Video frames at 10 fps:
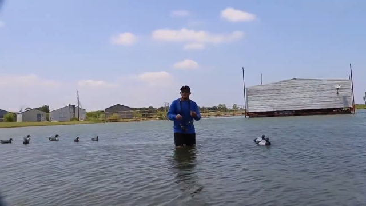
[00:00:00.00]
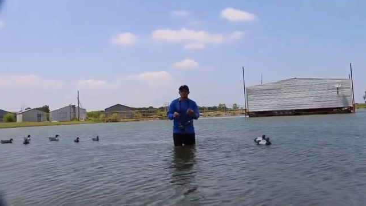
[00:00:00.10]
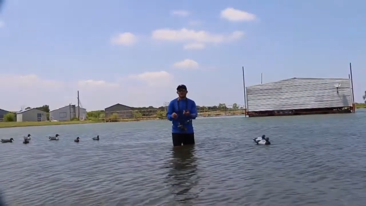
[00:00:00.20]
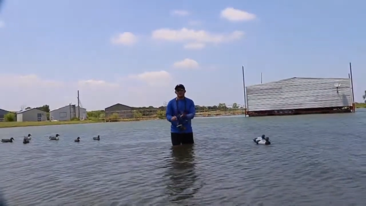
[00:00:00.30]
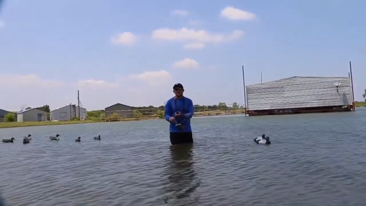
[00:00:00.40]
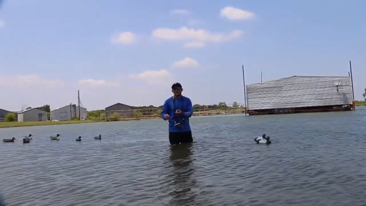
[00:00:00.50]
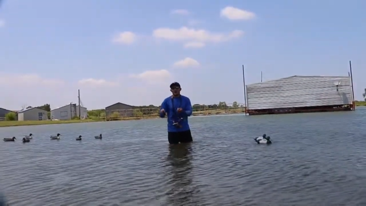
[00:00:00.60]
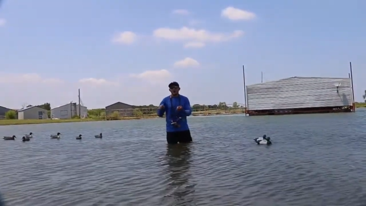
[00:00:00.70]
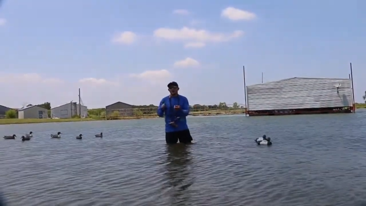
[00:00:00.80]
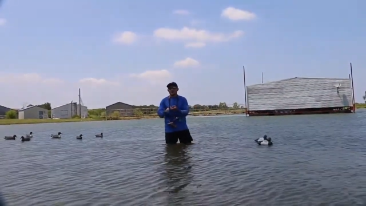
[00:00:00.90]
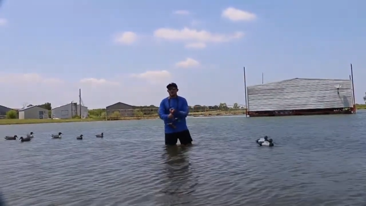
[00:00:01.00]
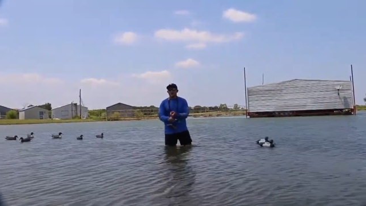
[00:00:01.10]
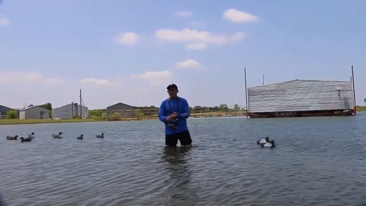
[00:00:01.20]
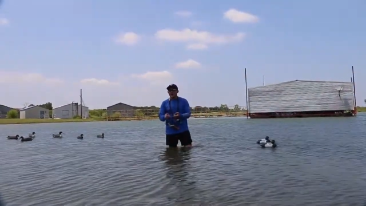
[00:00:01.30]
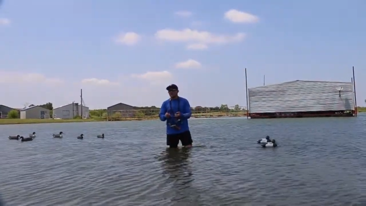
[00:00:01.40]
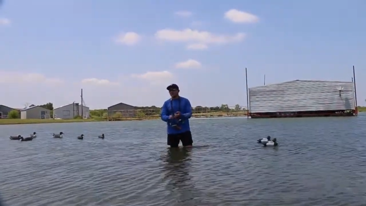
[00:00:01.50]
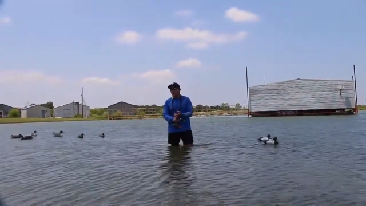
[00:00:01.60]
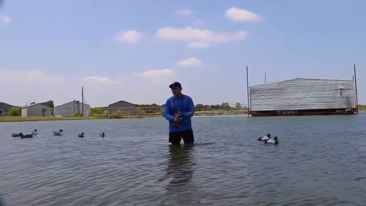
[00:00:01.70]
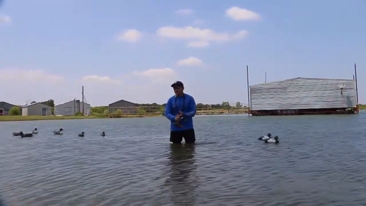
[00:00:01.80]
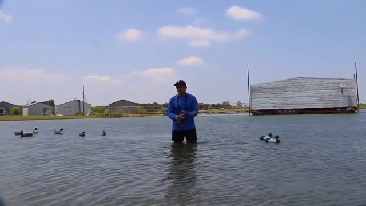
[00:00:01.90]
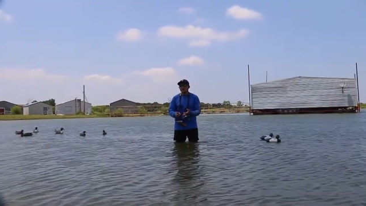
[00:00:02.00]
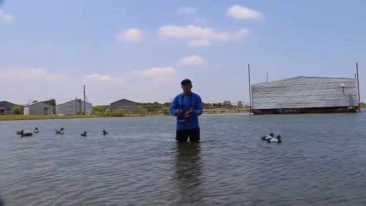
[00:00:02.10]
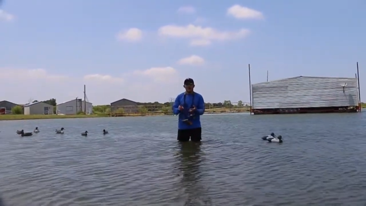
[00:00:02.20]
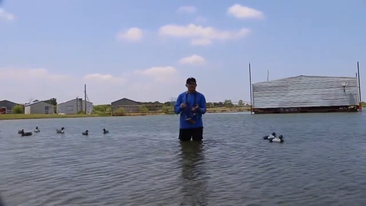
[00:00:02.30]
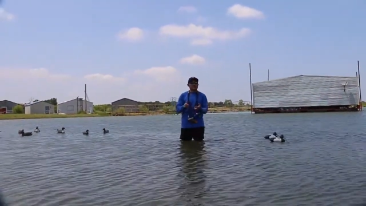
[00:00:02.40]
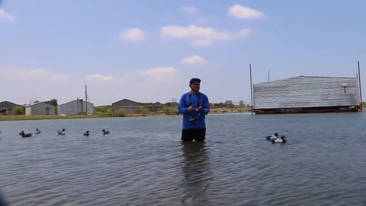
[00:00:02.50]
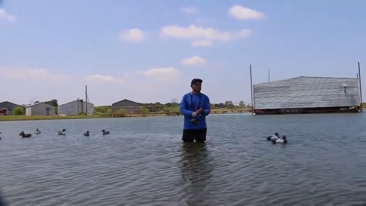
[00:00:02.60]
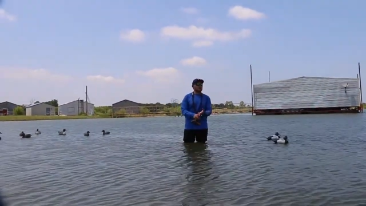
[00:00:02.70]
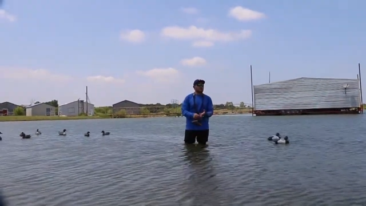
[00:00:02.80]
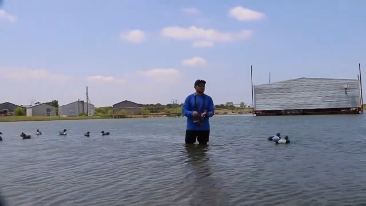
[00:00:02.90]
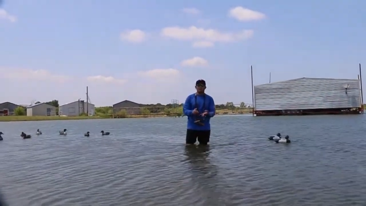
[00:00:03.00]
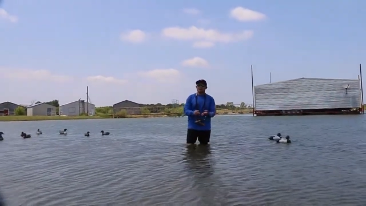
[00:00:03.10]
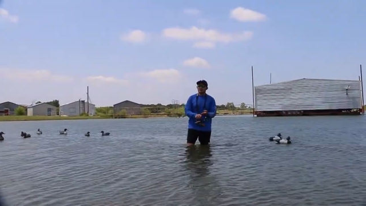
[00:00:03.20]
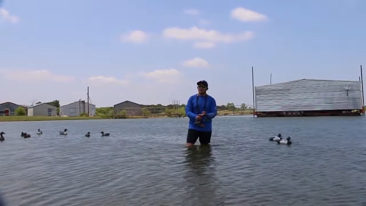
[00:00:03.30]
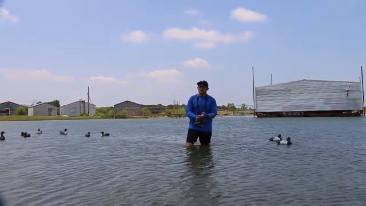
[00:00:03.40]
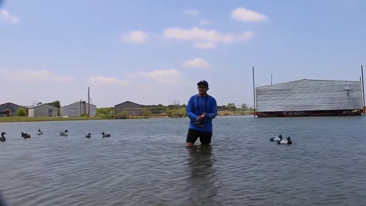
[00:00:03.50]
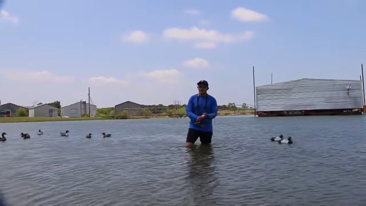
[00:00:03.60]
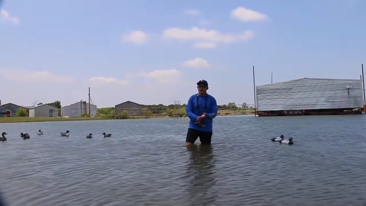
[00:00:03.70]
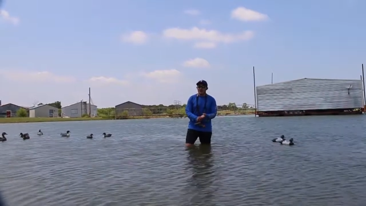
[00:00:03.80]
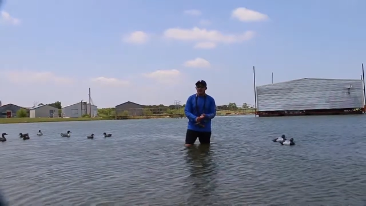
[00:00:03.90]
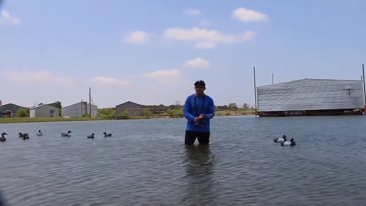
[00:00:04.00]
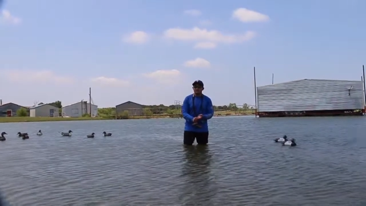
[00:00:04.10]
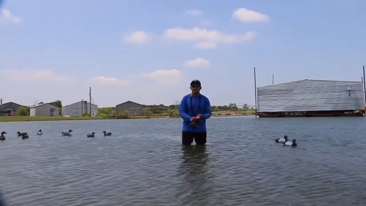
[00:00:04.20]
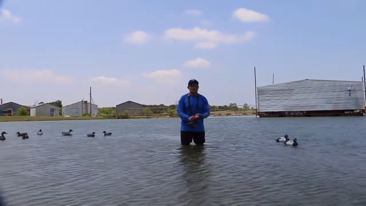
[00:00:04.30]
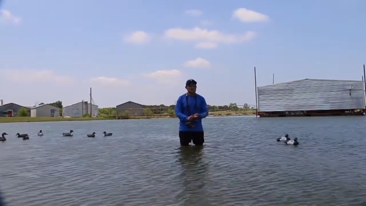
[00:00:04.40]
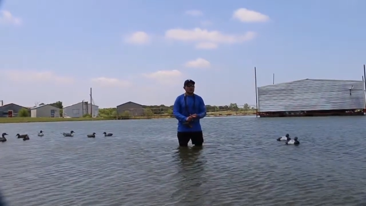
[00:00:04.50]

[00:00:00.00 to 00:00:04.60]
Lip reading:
Nobody's mouth can be seen.